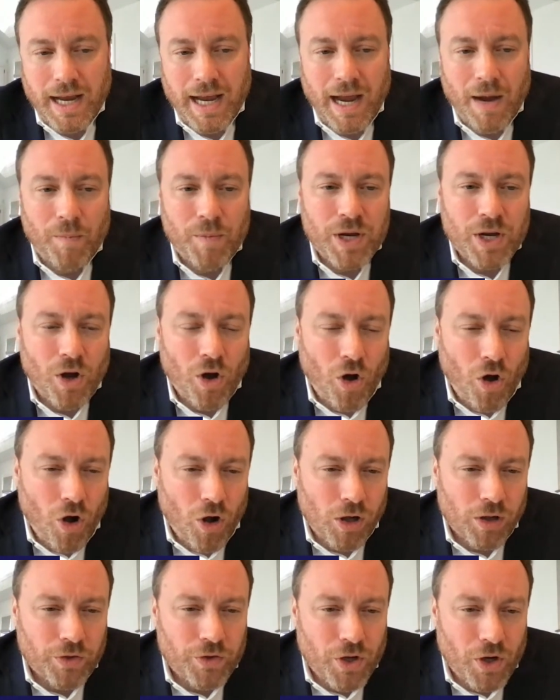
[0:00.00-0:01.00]
And we
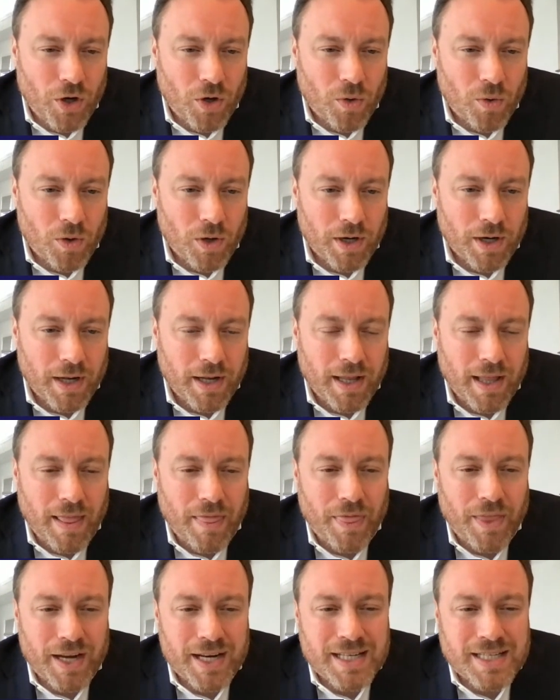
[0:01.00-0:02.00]
all know
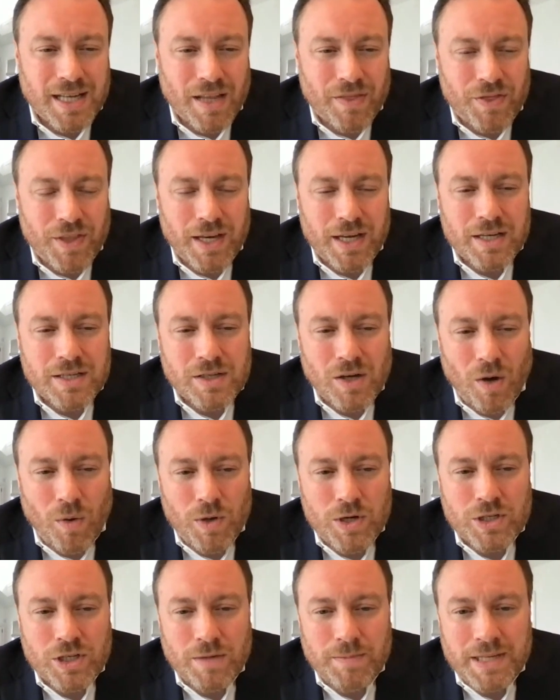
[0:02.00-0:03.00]
that something is
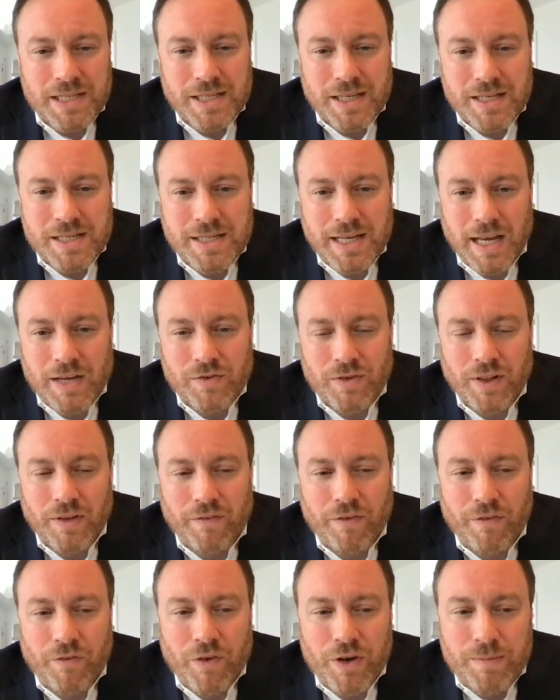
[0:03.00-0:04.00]
always going to be successful if
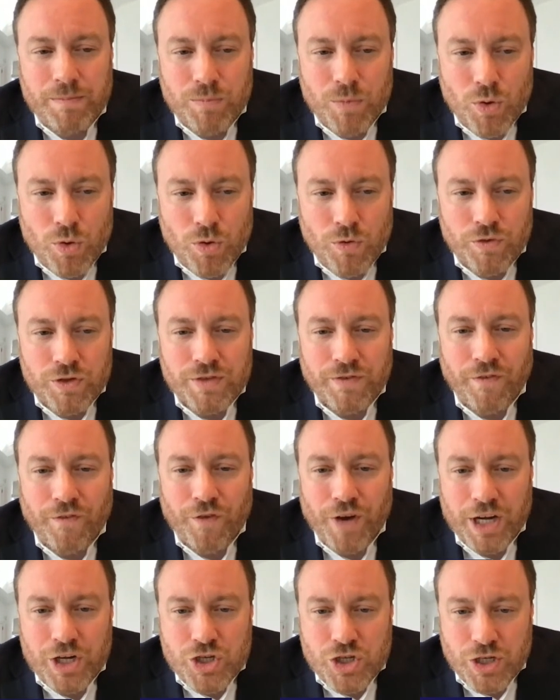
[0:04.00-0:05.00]
it removes
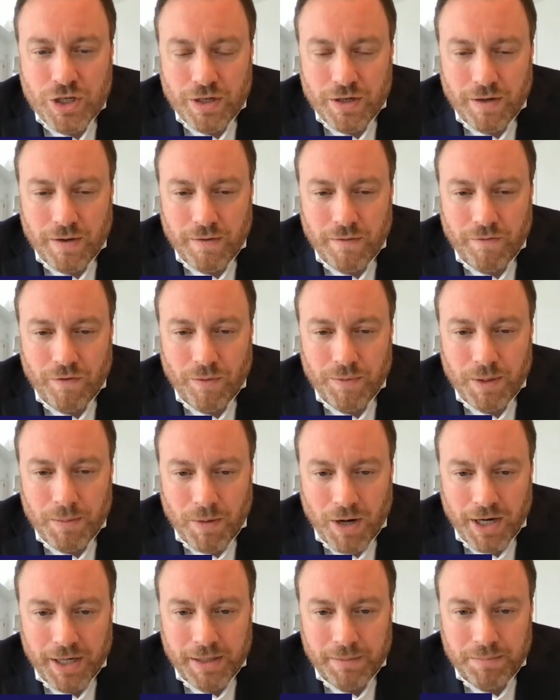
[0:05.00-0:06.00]
friction from the
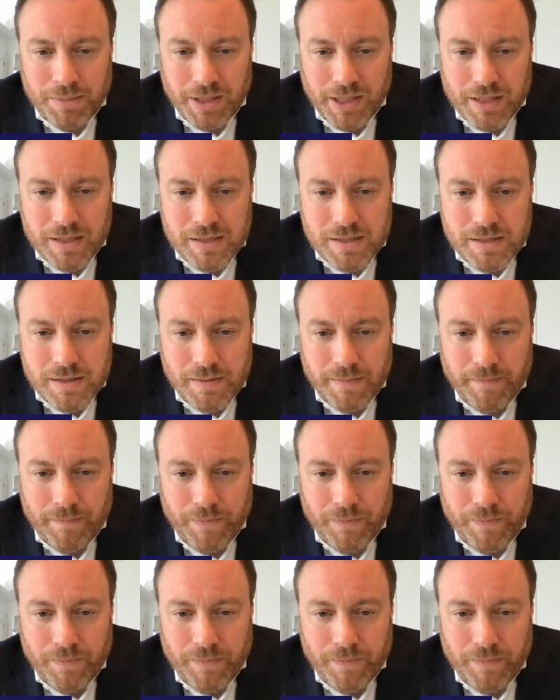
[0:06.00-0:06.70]
marketplace.